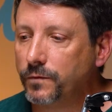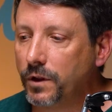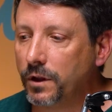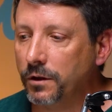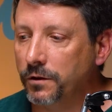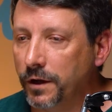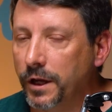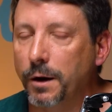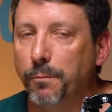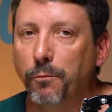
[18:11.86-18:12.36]

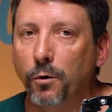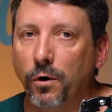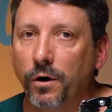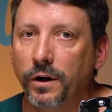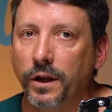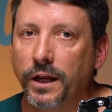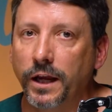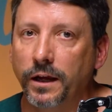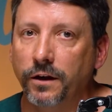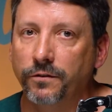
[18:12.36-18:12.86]
You get more
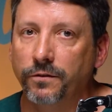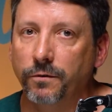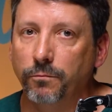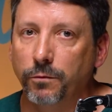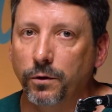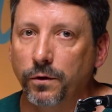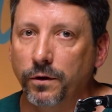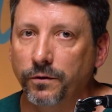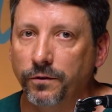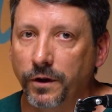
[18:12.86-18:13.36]
engaged
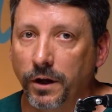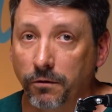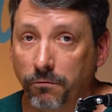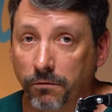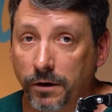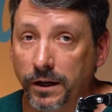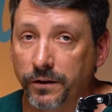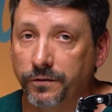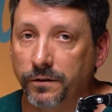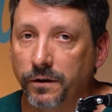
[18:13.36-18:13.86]
employees. You get
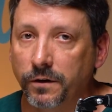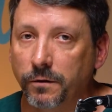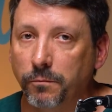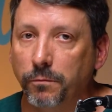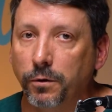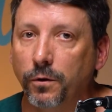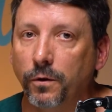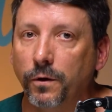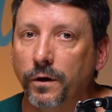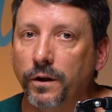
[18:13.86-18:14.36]
rested
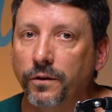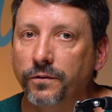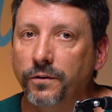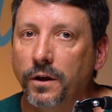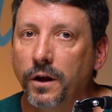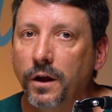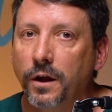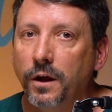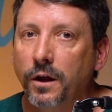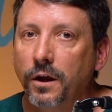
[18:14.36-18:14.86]
employees.
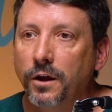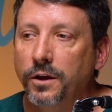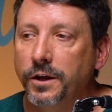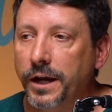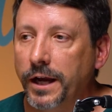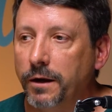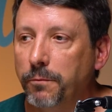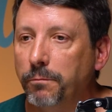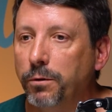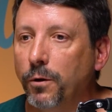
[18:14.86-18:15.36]
You
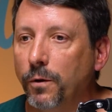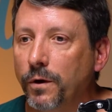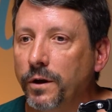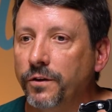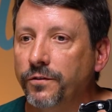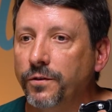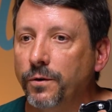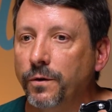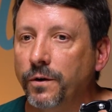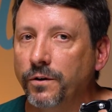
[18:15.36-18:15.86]
get
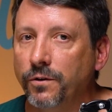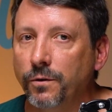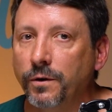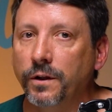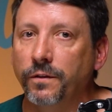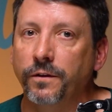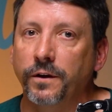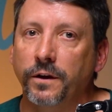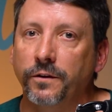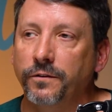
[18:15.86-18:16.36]
employees who are doing
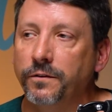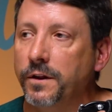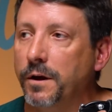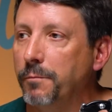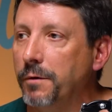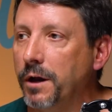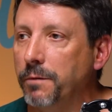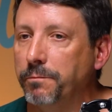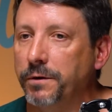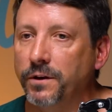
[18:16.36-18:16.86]
things, and they
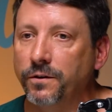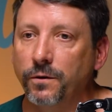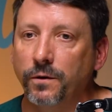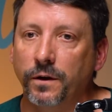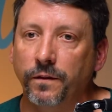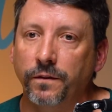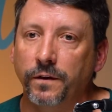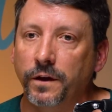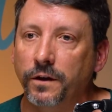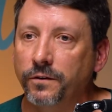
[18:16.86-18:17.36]
might be doing
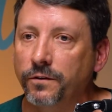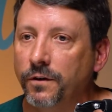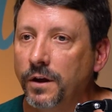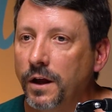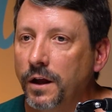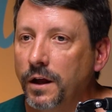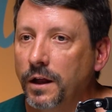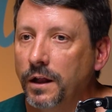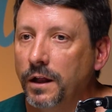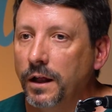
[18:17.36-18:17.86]
things
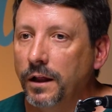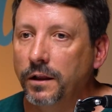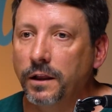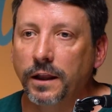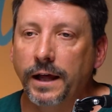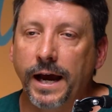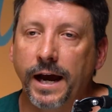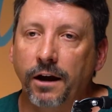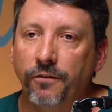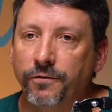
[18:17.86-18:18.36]

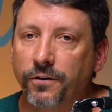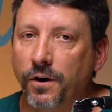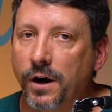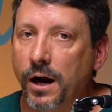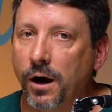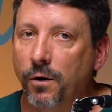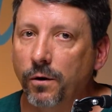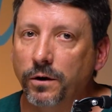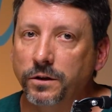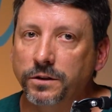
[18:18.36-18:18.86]
after
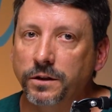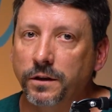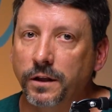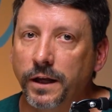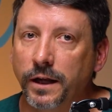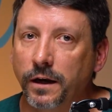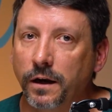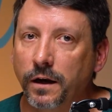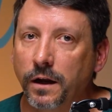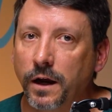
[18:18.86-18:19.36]
hours and
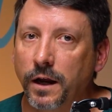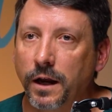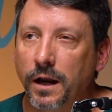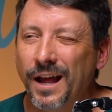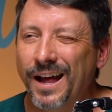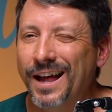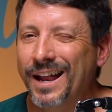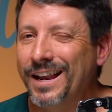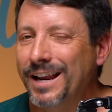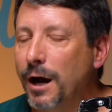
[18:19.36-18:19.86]
late at night,
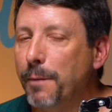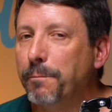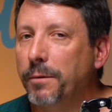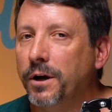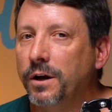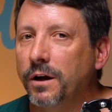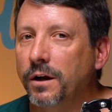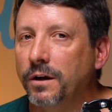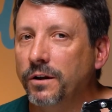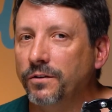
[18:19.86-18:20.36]
not
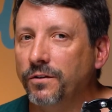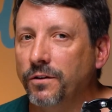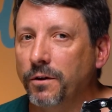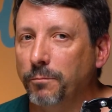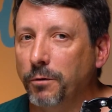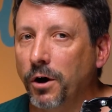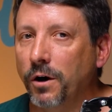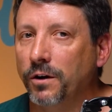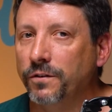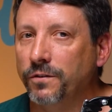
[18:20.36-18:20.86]
because the
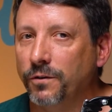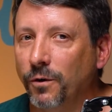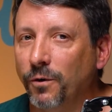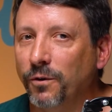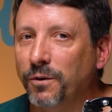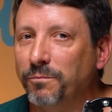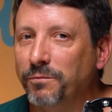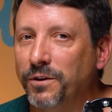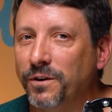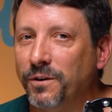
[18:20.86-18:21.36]
boss told
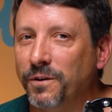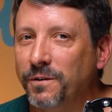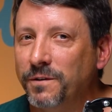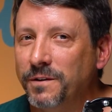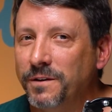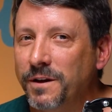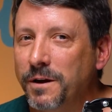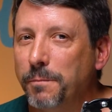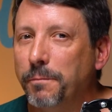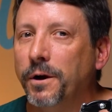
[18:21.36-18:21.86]
them to,
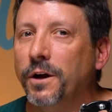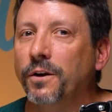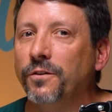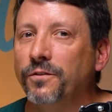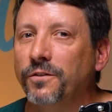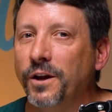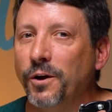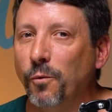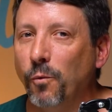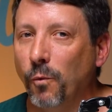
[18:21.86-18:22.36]
because
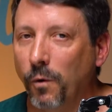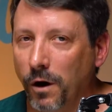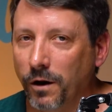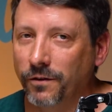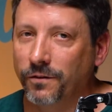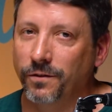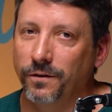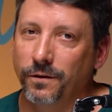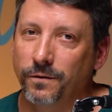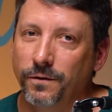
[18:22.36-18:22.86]
they want
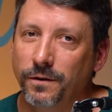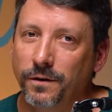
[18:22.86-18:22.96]
to.